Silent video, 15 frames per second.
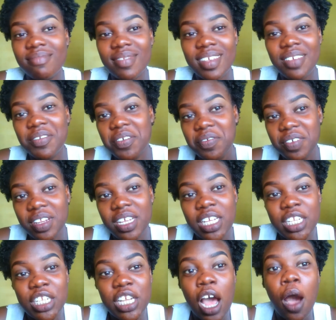even if you did,
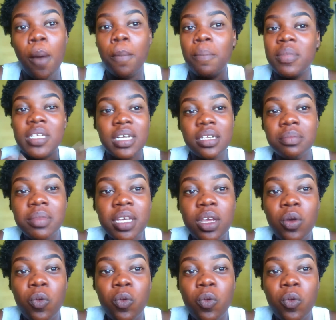um, tell me